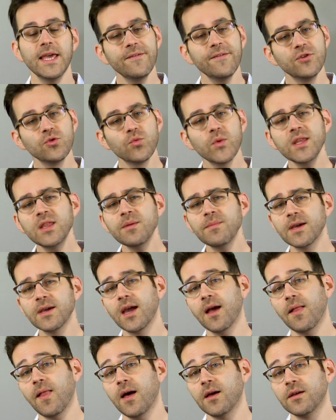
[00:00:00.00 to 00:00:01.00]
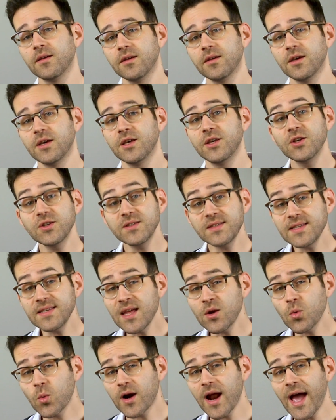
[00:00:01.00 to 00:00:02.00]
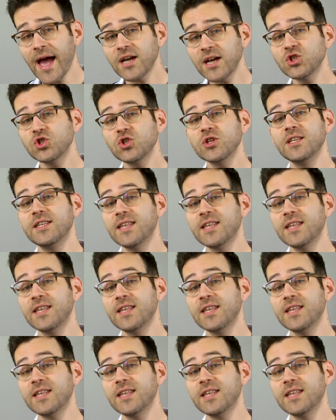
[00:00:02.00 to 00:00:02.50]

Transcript: If you read the Megillah, you'll see that we're actually